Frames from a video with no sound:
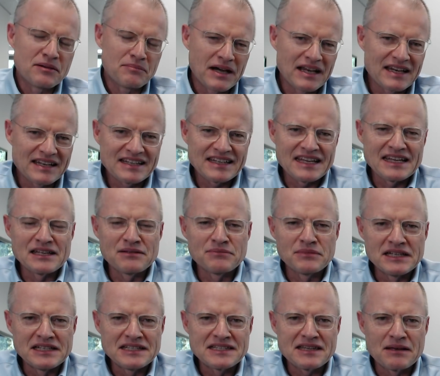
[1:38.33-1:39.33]
eMalahleni
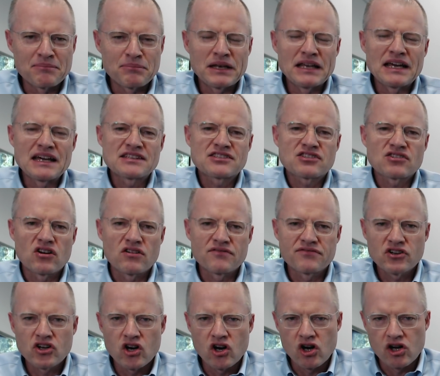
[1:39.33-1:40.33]
means the place of
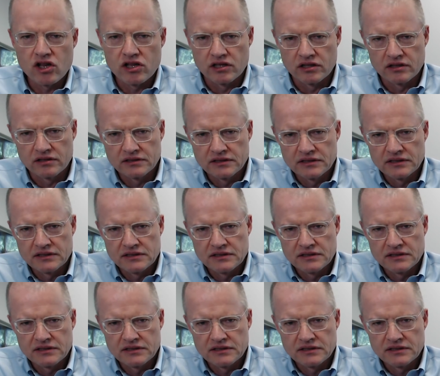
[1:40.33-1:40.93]
coal.